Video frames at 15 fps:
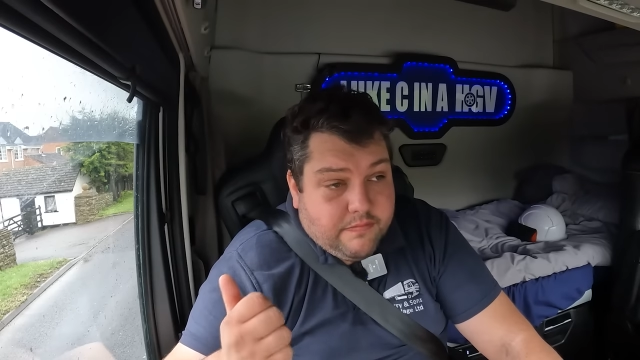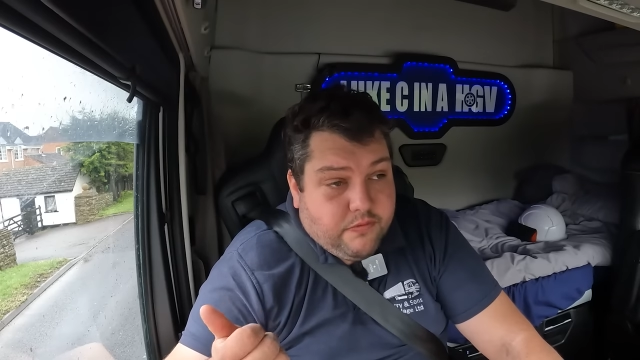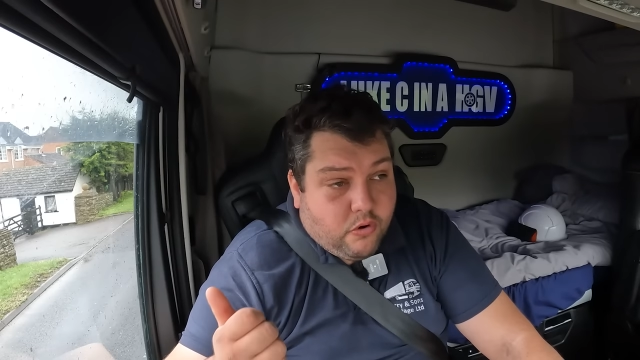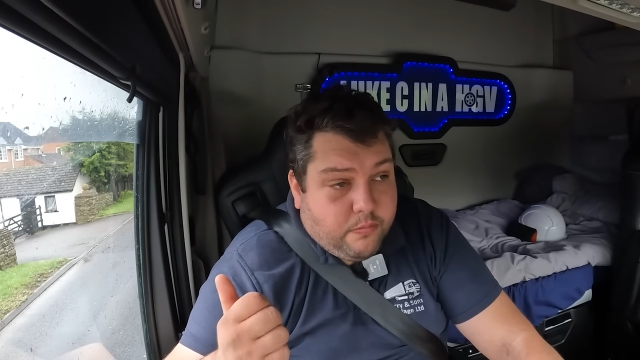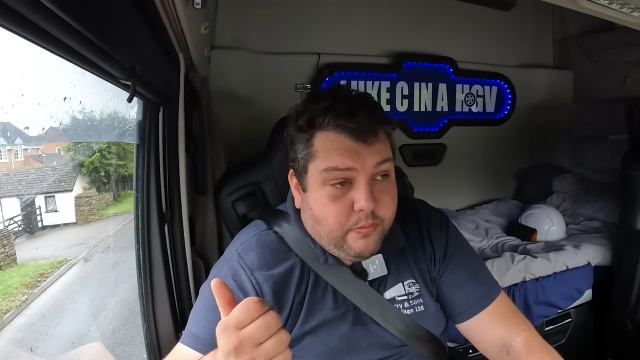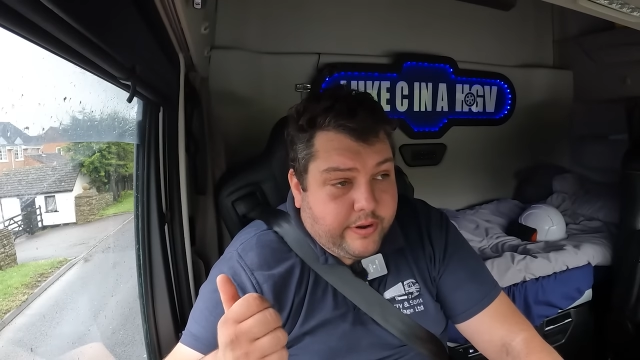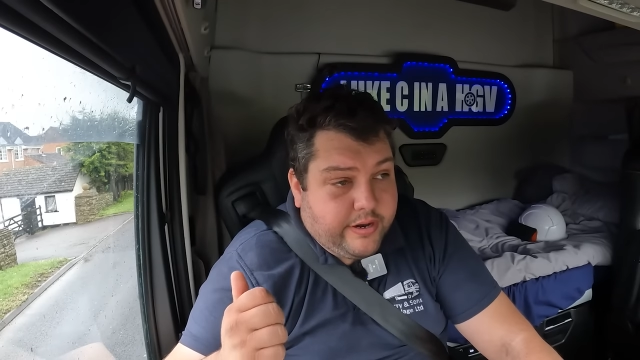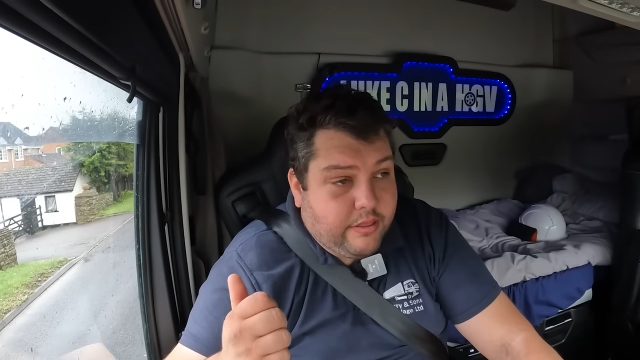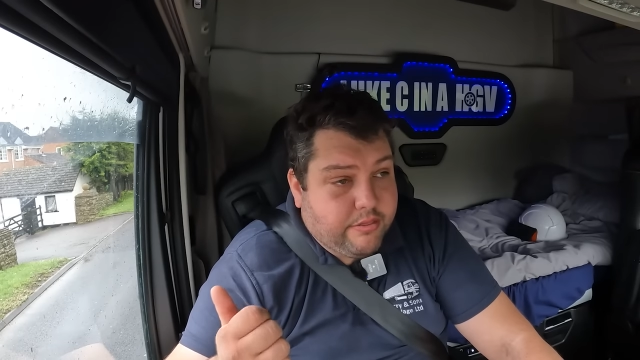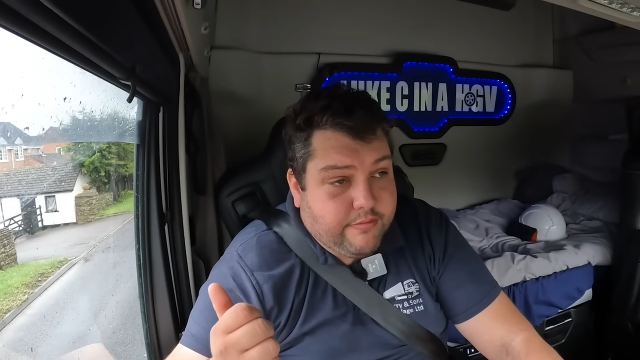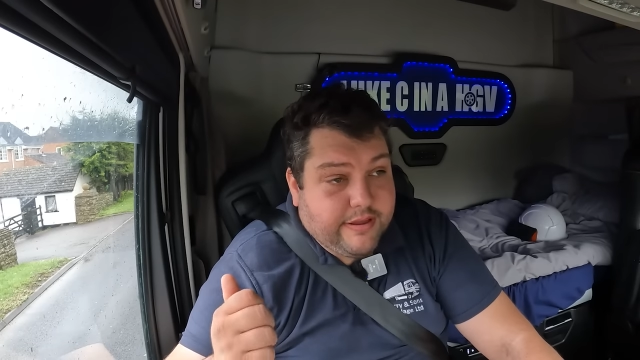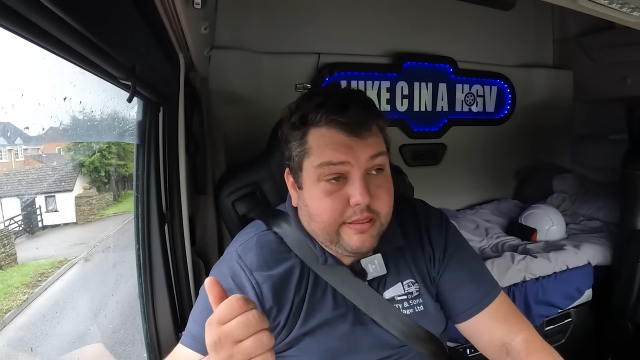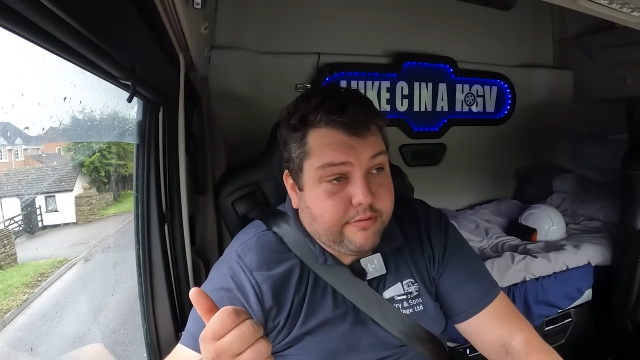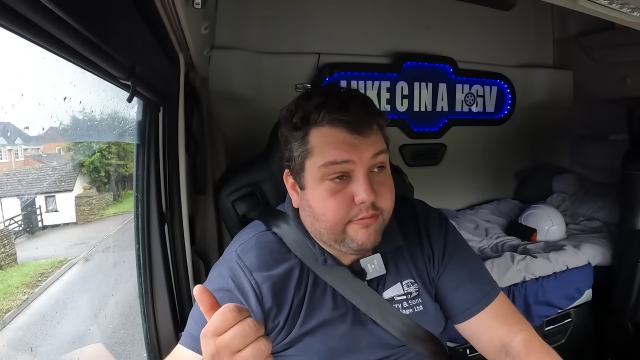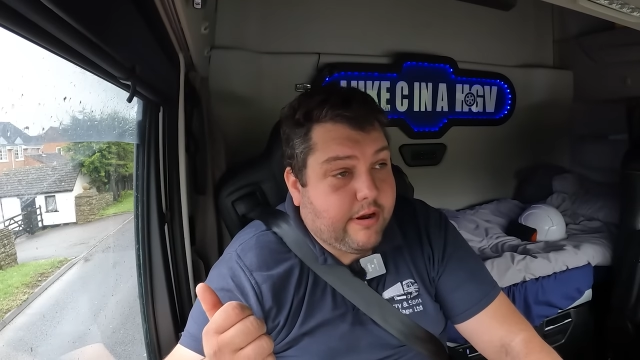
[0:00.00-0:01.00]

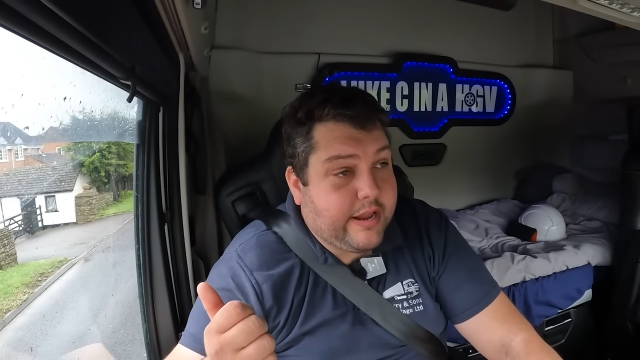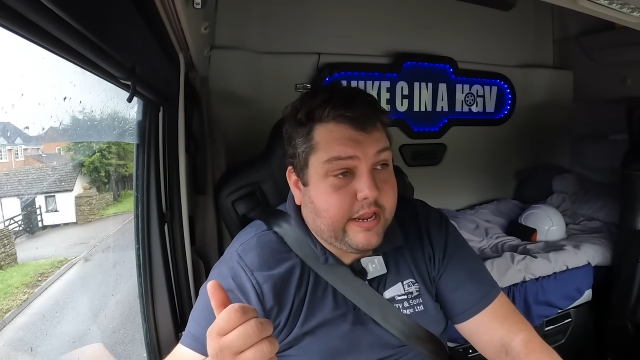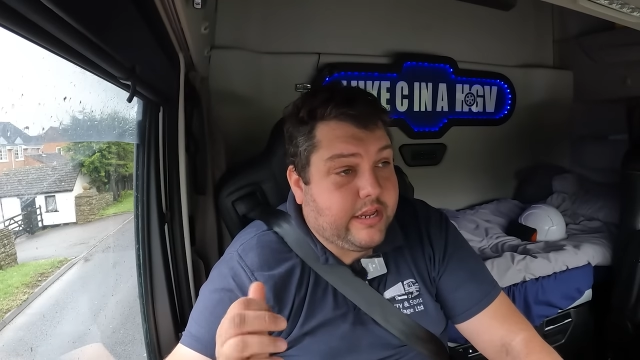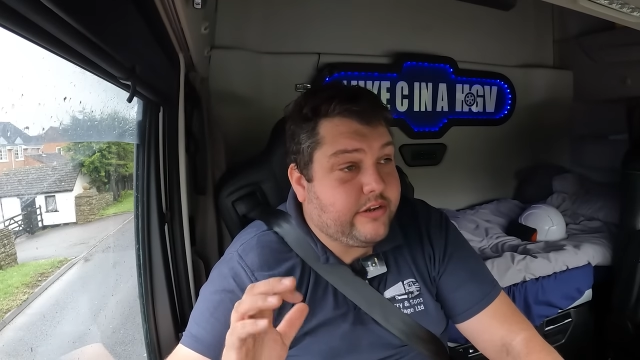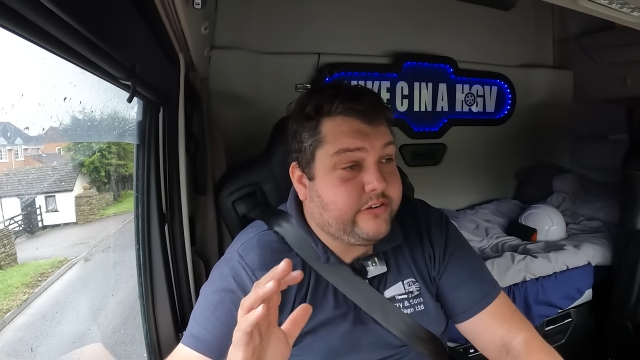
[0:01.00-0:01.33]
4.33.